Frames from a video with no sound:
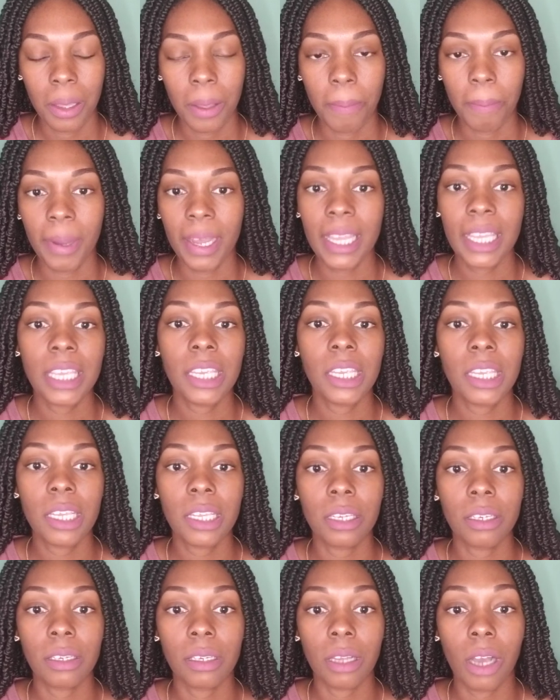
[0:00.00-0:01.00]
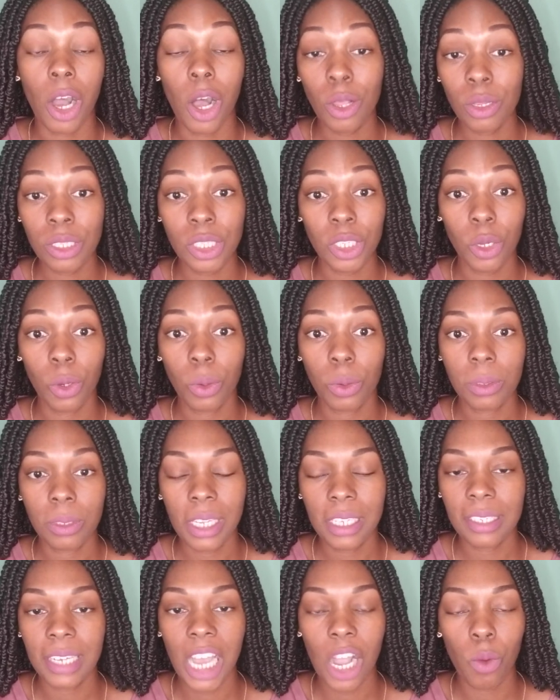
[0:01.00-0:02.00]
but he also
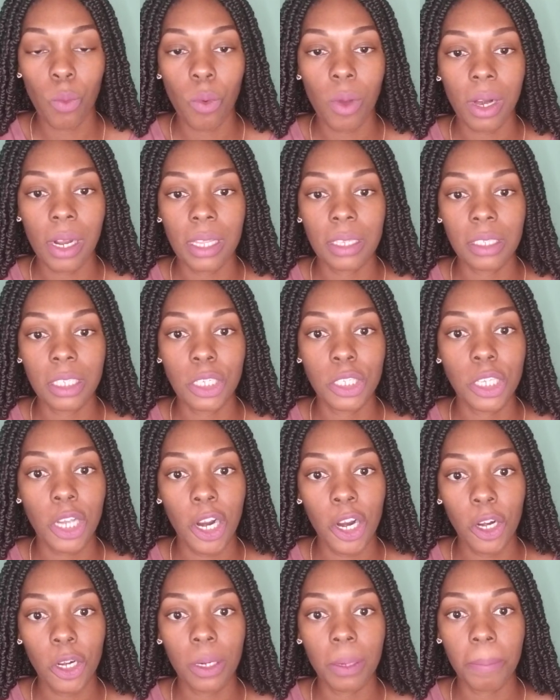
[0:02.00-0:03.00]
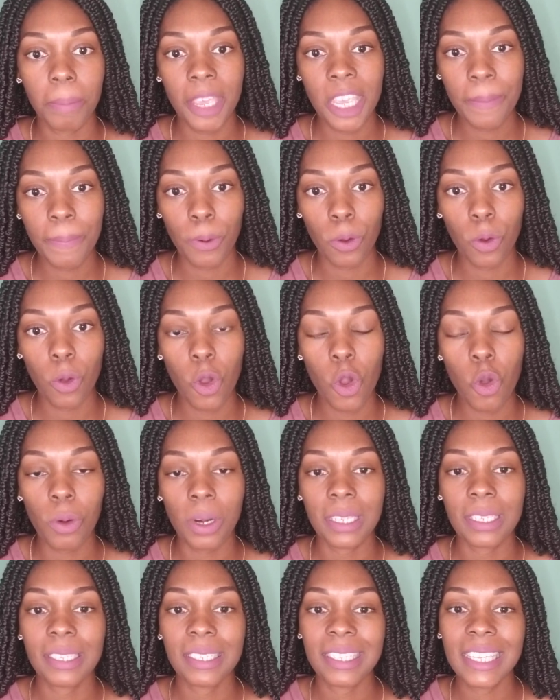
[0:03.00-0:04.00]
does not want us to turn people who are
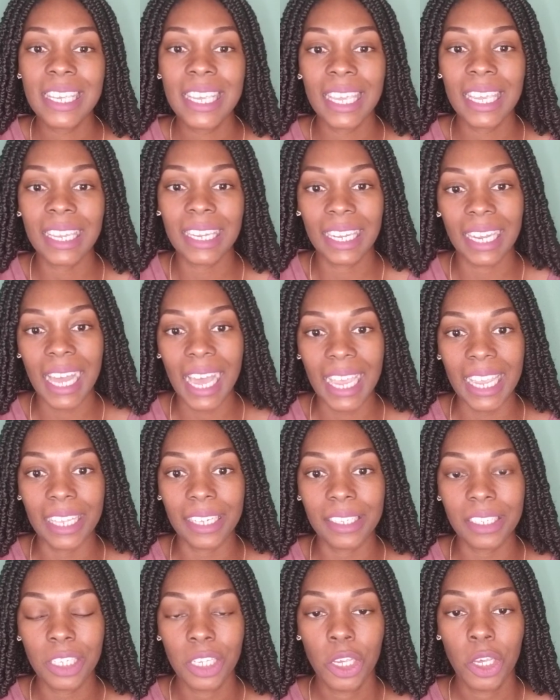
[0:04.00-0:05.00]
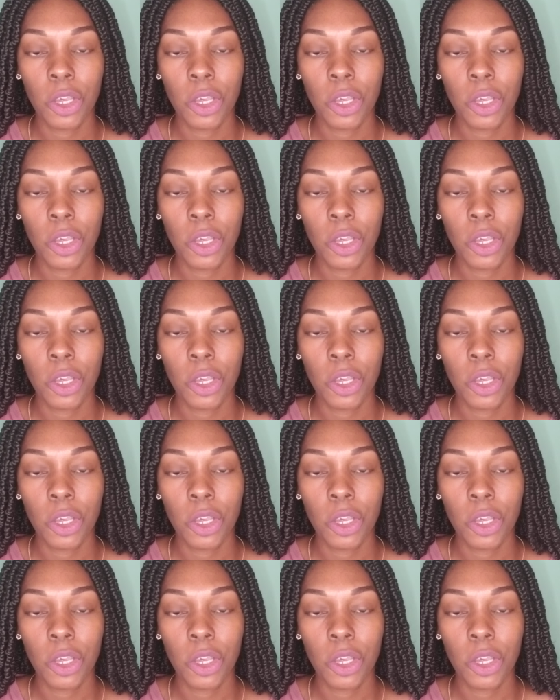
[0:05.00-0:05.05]
seeking light,